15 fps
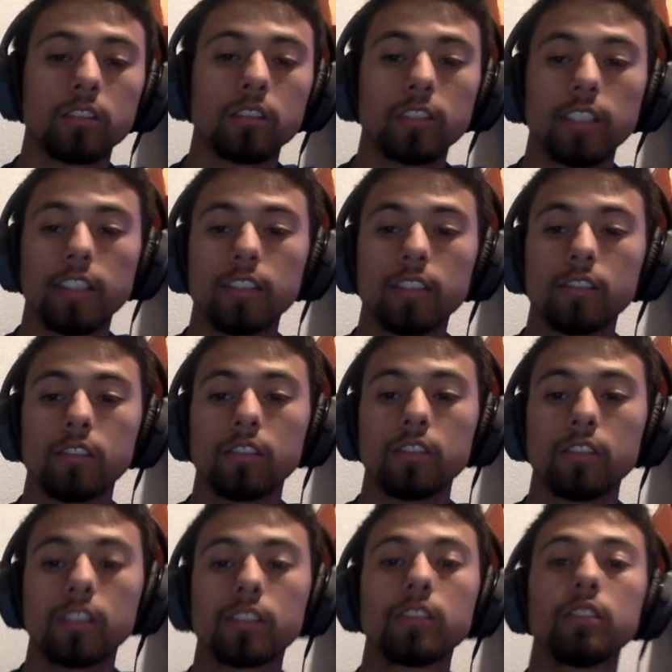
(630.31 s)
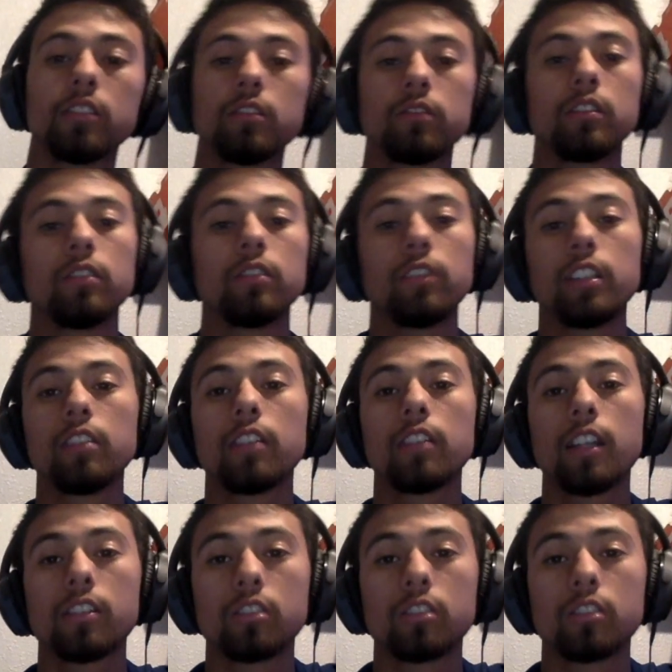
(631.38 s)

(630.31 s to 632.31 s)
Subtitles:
yeah, that's gonna do it for the video, guys.